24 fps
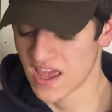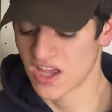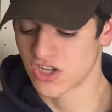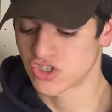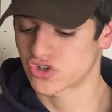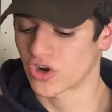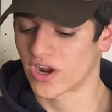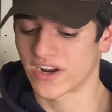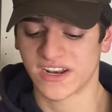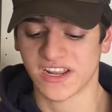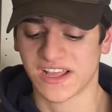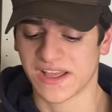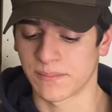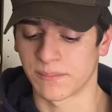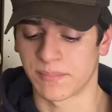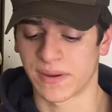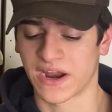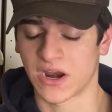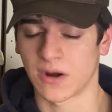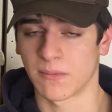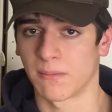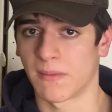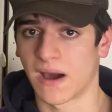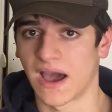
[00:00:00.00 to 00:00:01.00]
Tried to
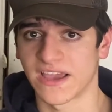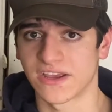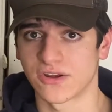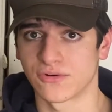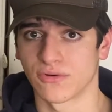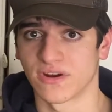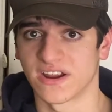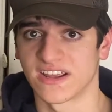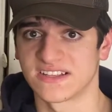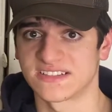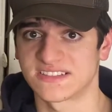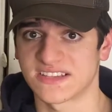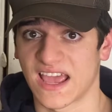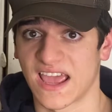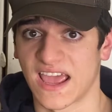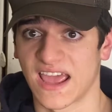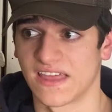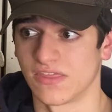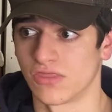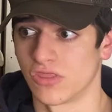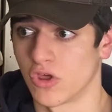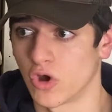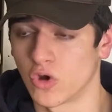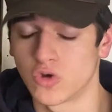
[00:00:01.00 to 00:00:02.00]
compare my grades,
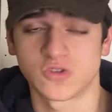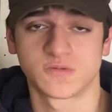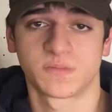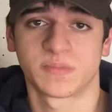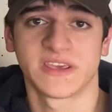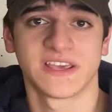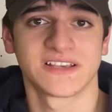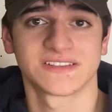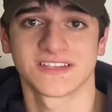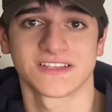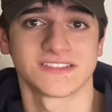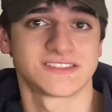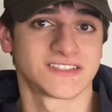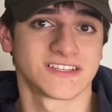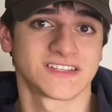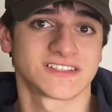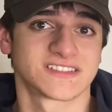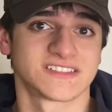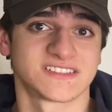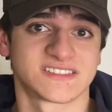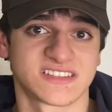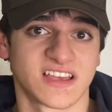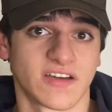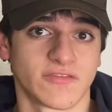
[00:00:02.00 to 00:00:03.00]
and those PSA
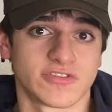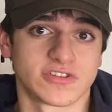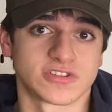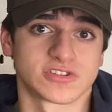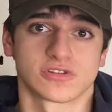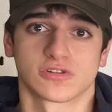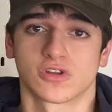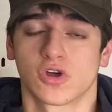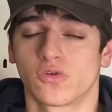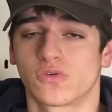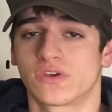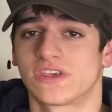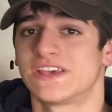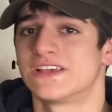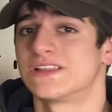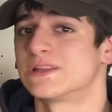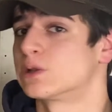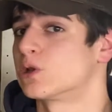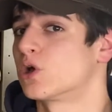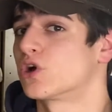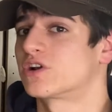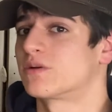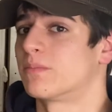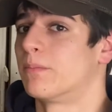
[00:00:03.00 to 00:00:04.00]
6 and 7s low-key
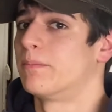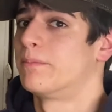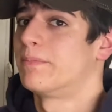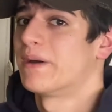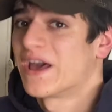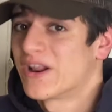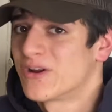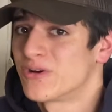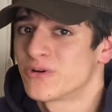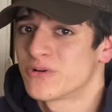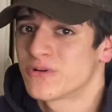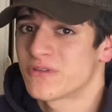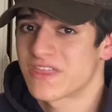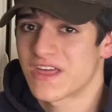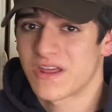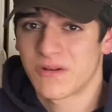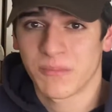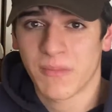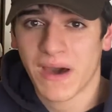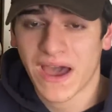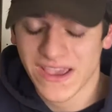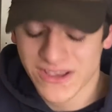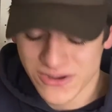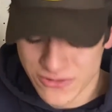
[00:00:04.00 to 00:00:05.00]
looked better than
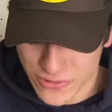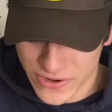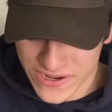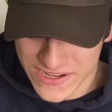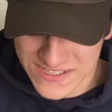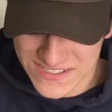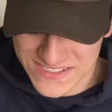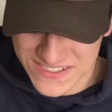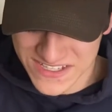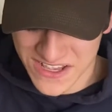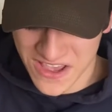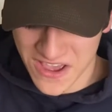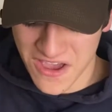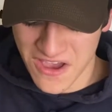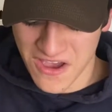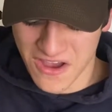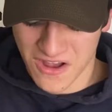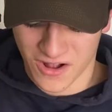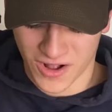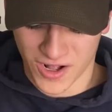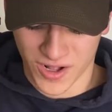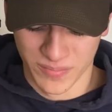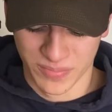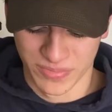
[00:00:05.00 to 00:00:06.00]
my grades.
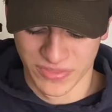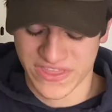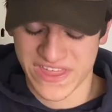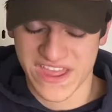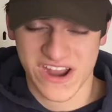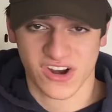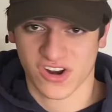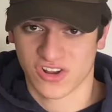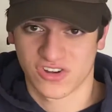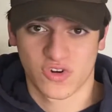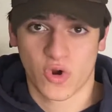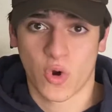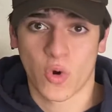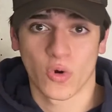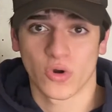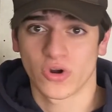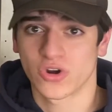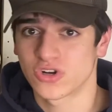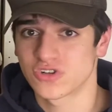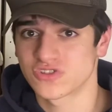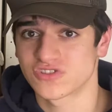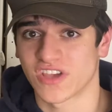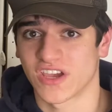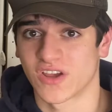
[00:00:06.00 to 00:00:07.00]
Their
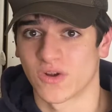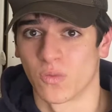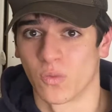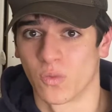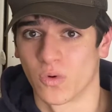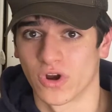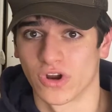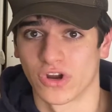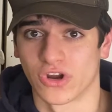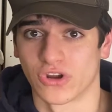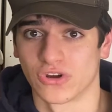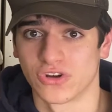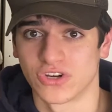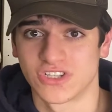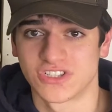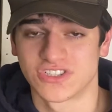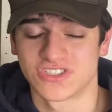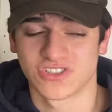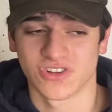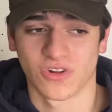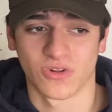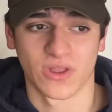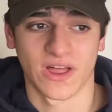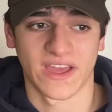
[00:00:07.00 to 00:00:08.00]
corners, like, were good.
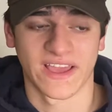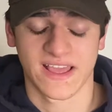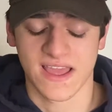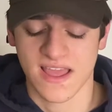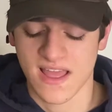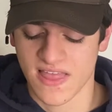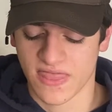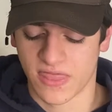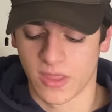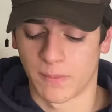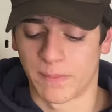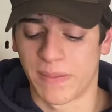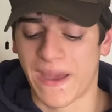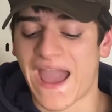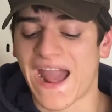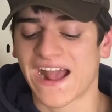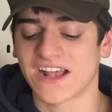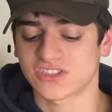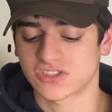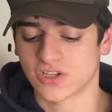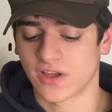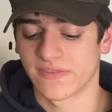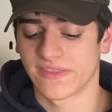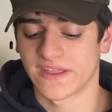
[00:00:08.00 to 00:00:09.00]
So, like, the
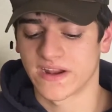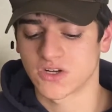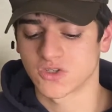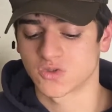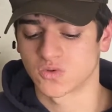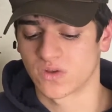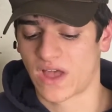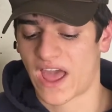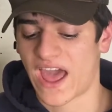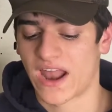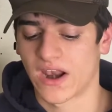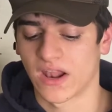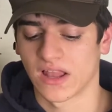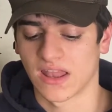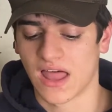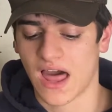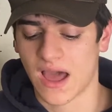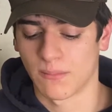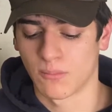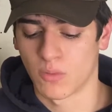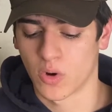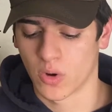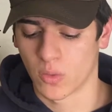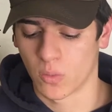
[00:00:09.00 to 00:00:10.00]
backs on theirs had a
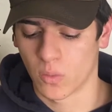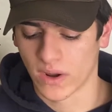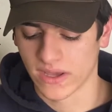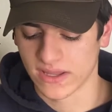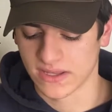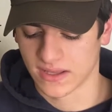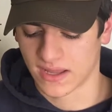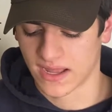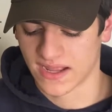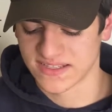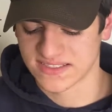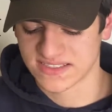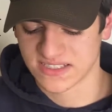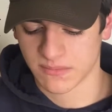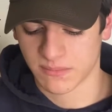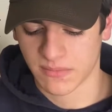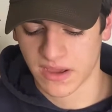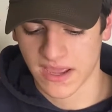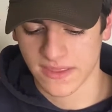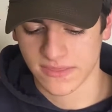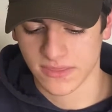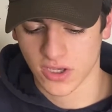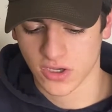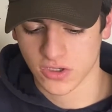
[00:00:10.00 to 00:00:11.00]
lot more white lines than
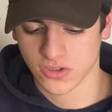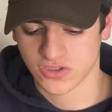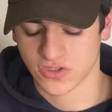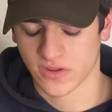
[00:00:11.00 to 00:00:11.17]
mine, though.